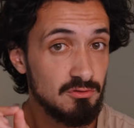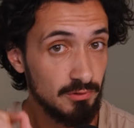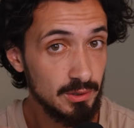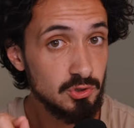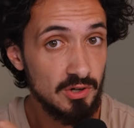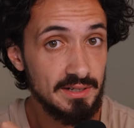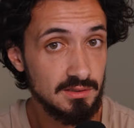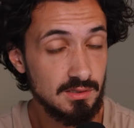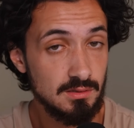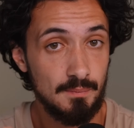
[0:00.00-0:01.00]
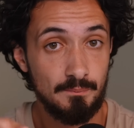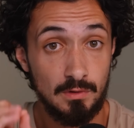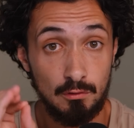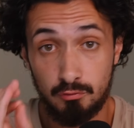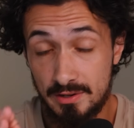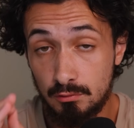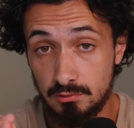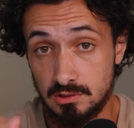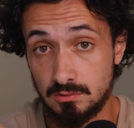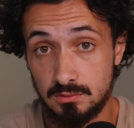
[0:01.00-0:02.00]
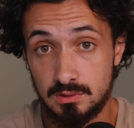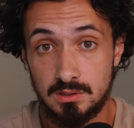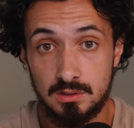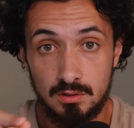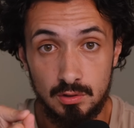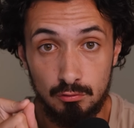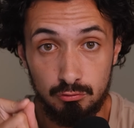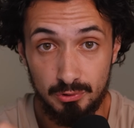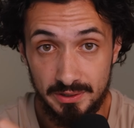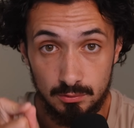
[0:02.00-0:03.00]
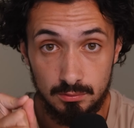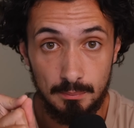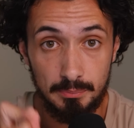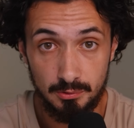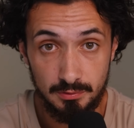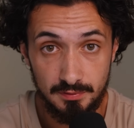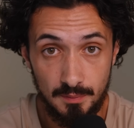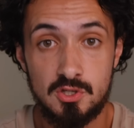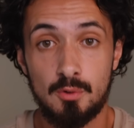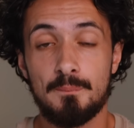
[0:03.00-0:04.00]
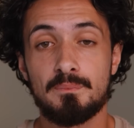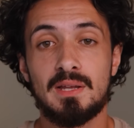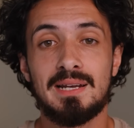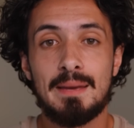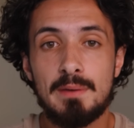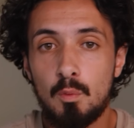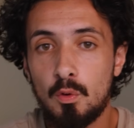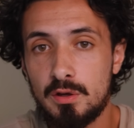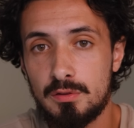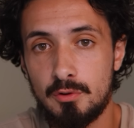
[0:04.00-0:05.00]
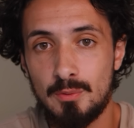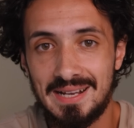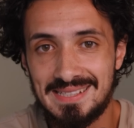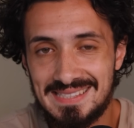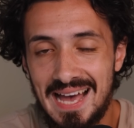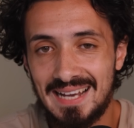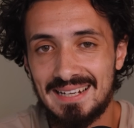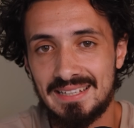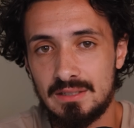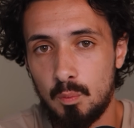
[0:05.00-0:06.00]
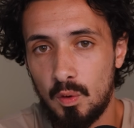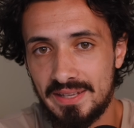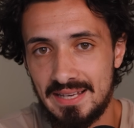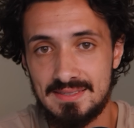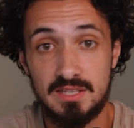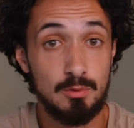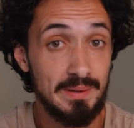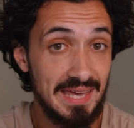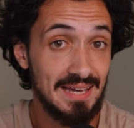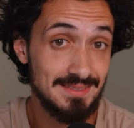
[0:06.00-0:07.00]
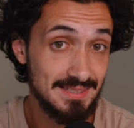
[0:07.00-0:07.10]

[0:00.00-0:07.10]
real traders, real results, real proof. So let me walk you through exactly what it is that you'll be getting